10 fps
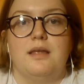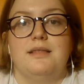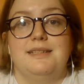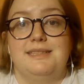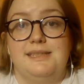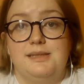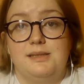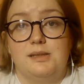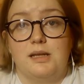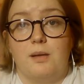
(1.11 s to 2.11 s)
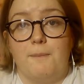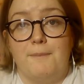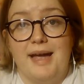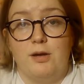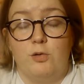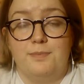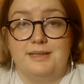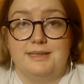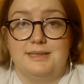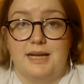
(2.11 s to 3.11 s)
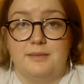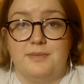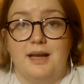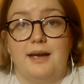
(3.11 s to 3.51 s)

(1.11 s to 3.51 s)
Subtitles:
This is my open assignment.